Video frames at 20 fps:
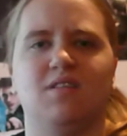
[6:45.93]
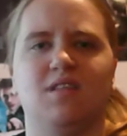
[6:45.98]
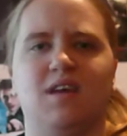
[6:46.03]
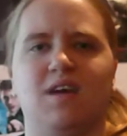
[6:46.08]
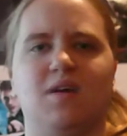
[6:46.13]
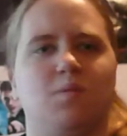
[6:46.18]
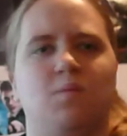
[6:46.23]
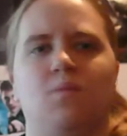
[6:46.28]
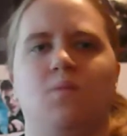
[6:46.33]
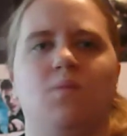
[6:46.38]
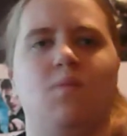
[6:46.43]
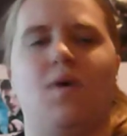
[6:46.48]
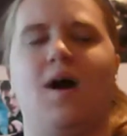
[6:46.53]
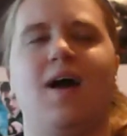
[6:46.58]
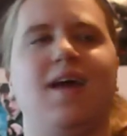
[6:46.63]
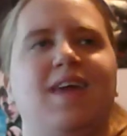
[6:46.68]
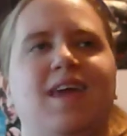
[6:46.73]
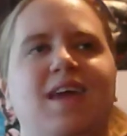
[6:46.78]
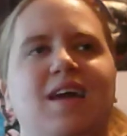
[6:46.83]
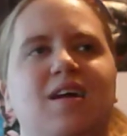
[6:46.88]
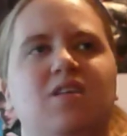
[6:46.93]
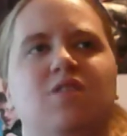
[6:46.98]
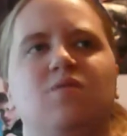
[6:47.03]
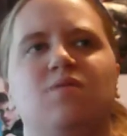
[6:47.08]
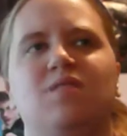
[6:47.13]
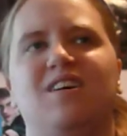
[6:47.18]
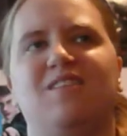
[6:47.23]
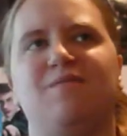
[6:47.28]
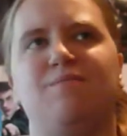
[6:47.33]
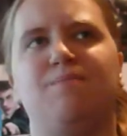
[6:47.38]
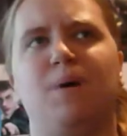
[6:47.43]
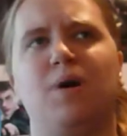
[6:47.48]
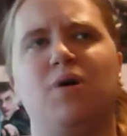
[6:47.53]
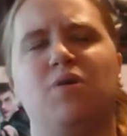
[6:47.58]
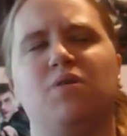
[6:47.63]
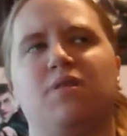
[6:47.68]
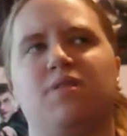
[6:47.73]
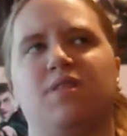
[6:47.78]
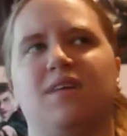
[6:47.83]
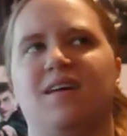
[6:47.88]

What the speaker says: Like, why can't you love both?